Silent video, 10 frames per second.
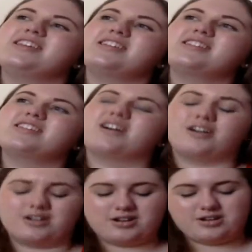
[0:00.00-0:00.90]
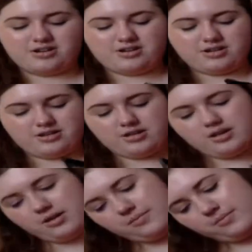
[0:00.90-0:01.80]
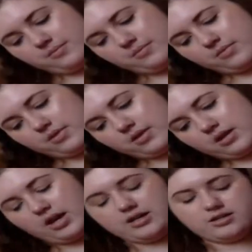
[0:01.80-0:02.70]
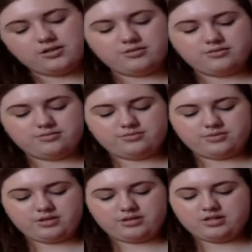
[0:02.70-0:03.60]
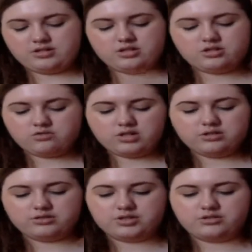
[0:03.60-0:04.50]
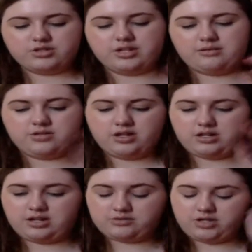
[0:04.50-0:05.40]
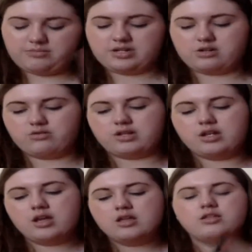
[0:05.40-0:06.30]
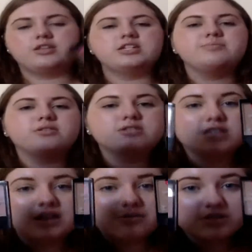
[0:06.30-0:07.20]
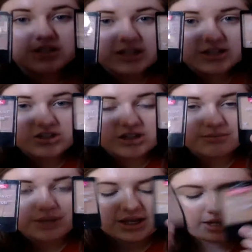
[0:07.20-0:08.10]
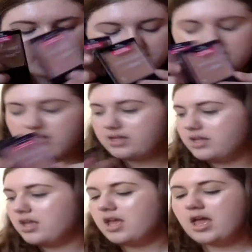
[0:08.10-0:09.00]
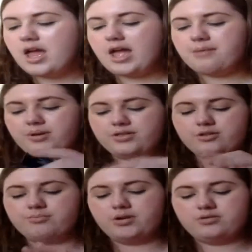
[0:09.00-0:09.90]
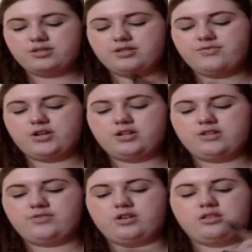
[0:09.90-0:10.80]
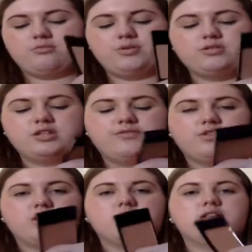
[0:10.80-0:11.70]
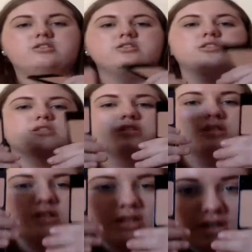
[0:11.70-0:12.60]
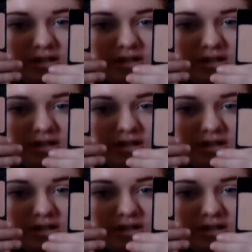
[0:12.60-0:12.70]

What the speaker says: these are, okay, so this is just quick little story time. I'll try to make it quick. These both say Rosé Champagne, but they're both very different. They're both different colors.